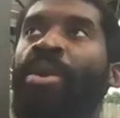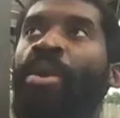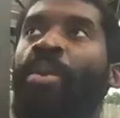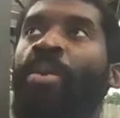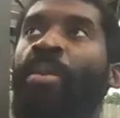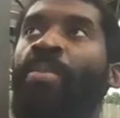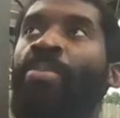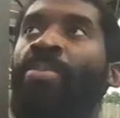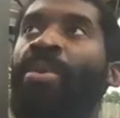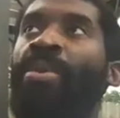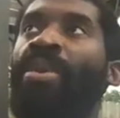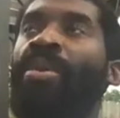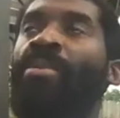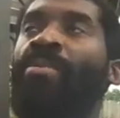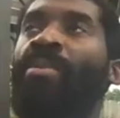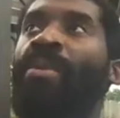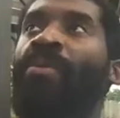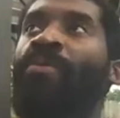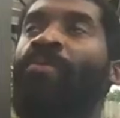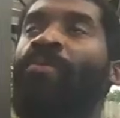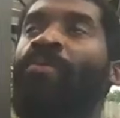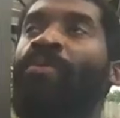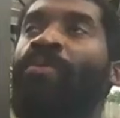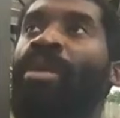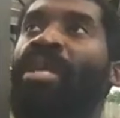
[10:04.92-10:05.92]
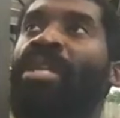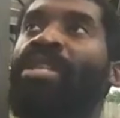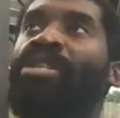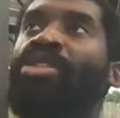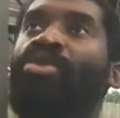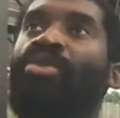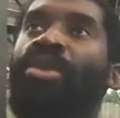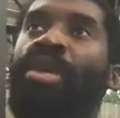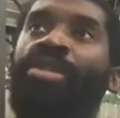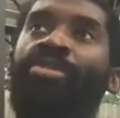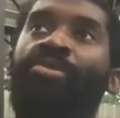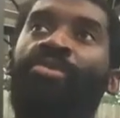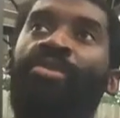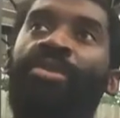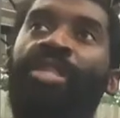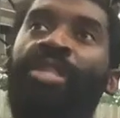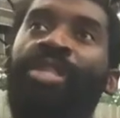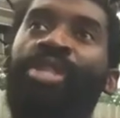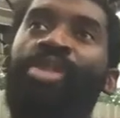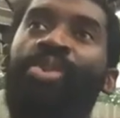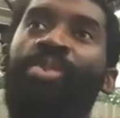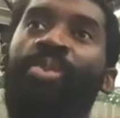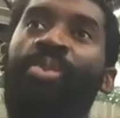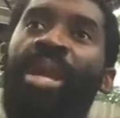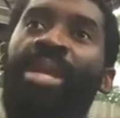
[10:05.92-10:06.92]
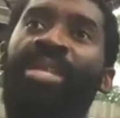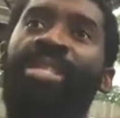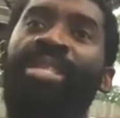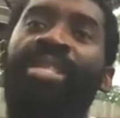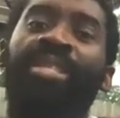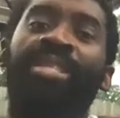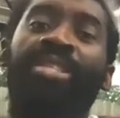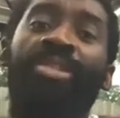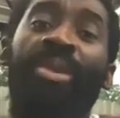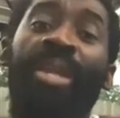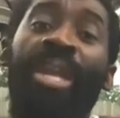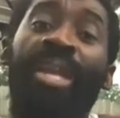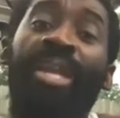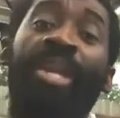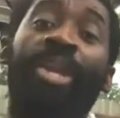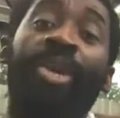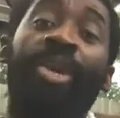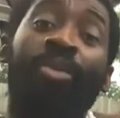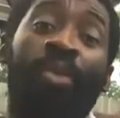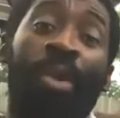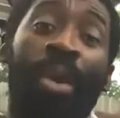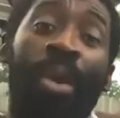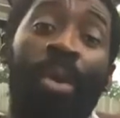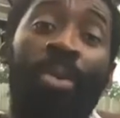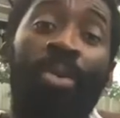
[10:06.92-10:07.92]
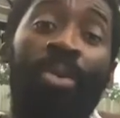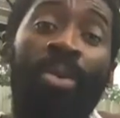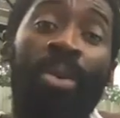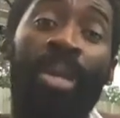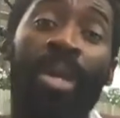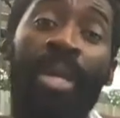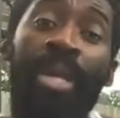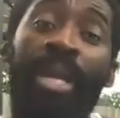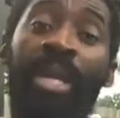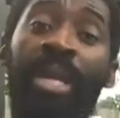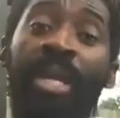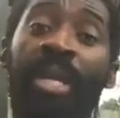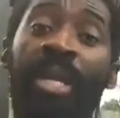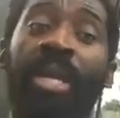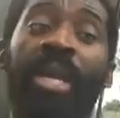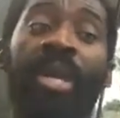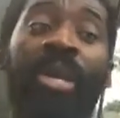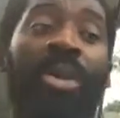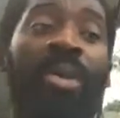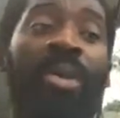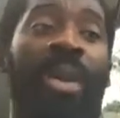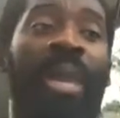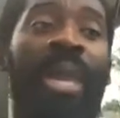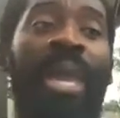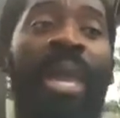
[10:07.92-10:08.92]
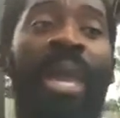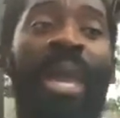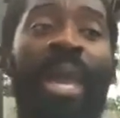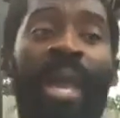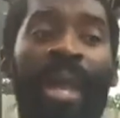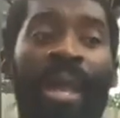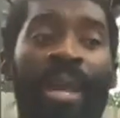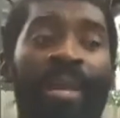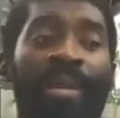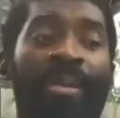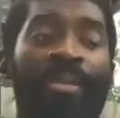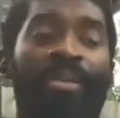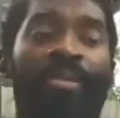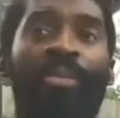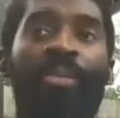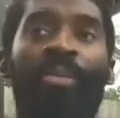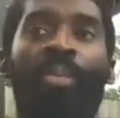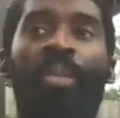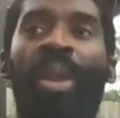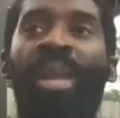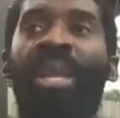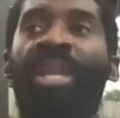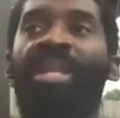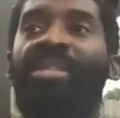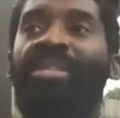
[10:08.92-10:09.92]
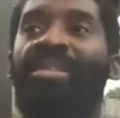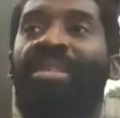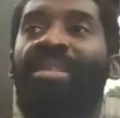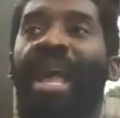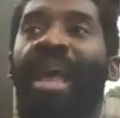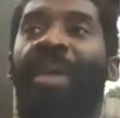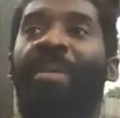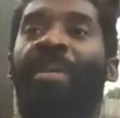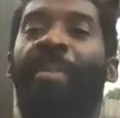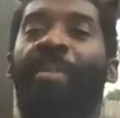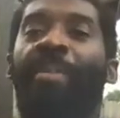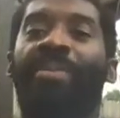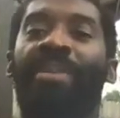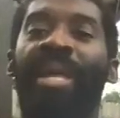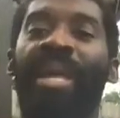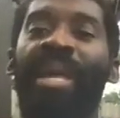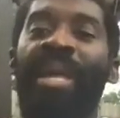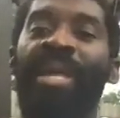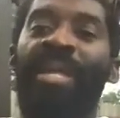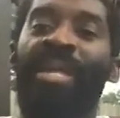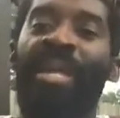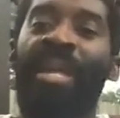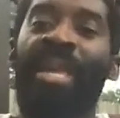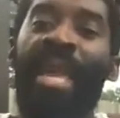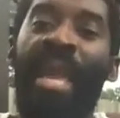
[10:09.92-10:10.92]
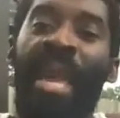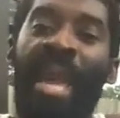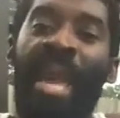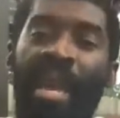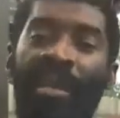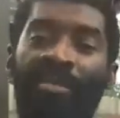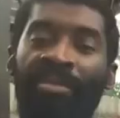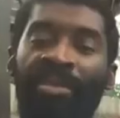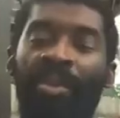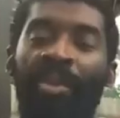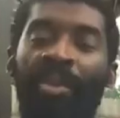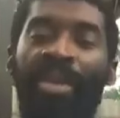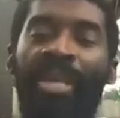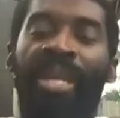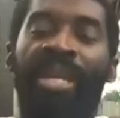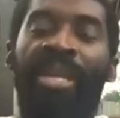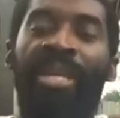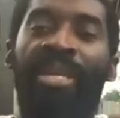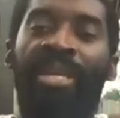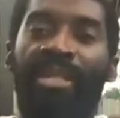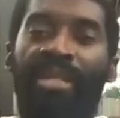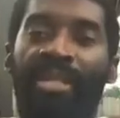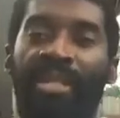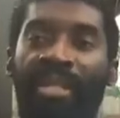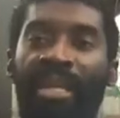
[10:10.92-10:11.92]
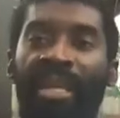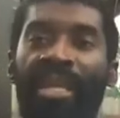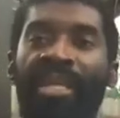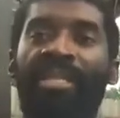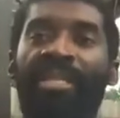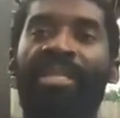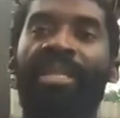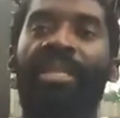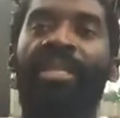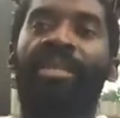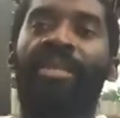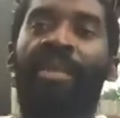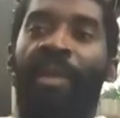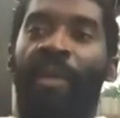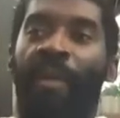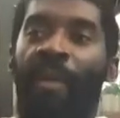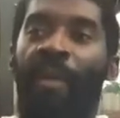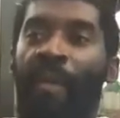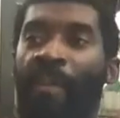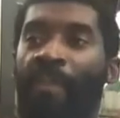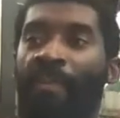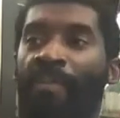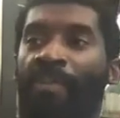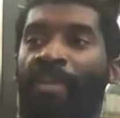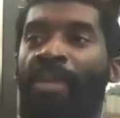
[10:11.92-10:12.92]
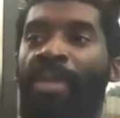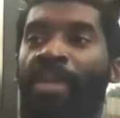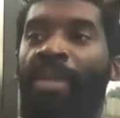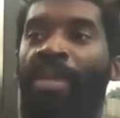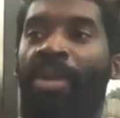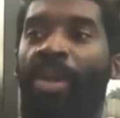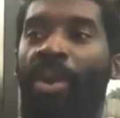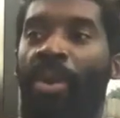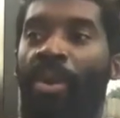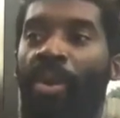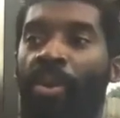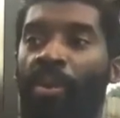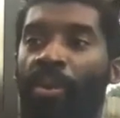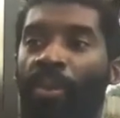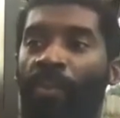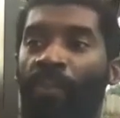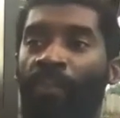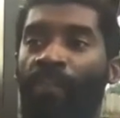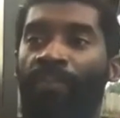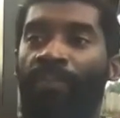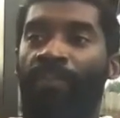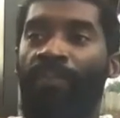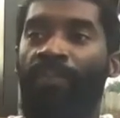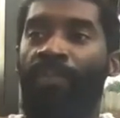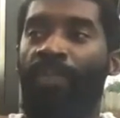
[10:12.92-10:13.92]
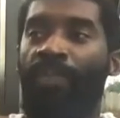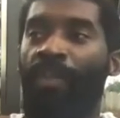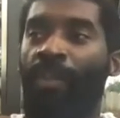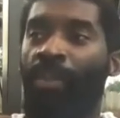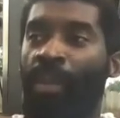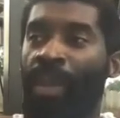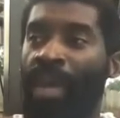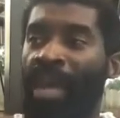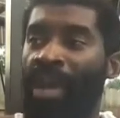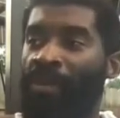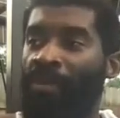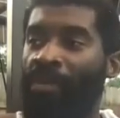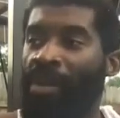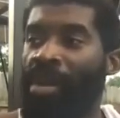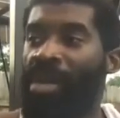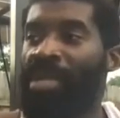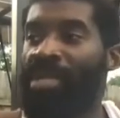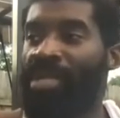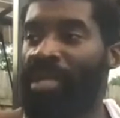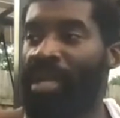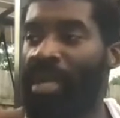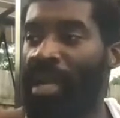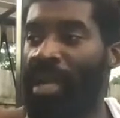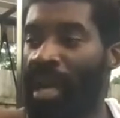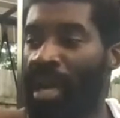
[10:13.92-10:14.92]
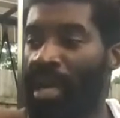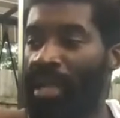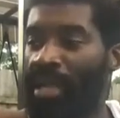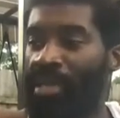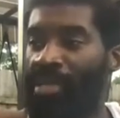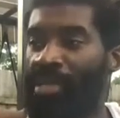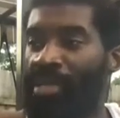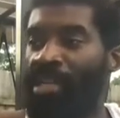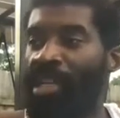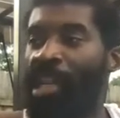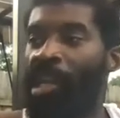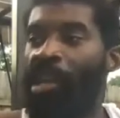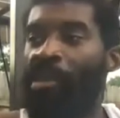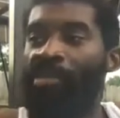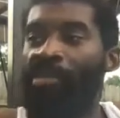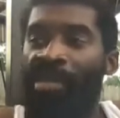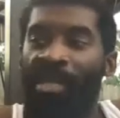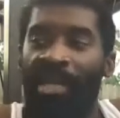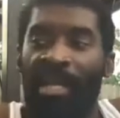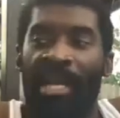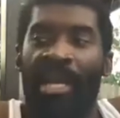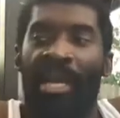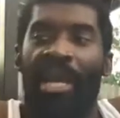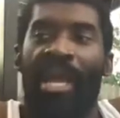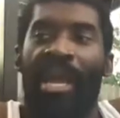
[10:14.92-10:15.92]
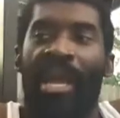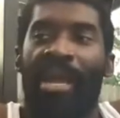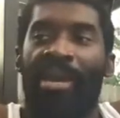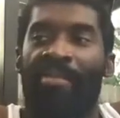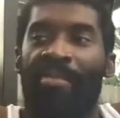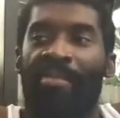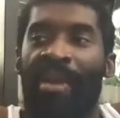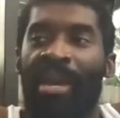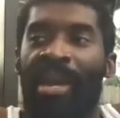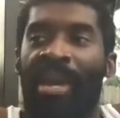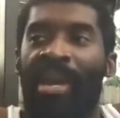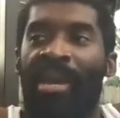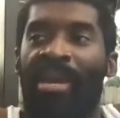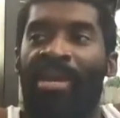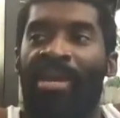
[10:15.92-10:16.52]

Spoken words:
put them in really stressful situations so they can grow. You know, and when it's time to play the games and we get in the season, when they run into the other teams, they're like, man,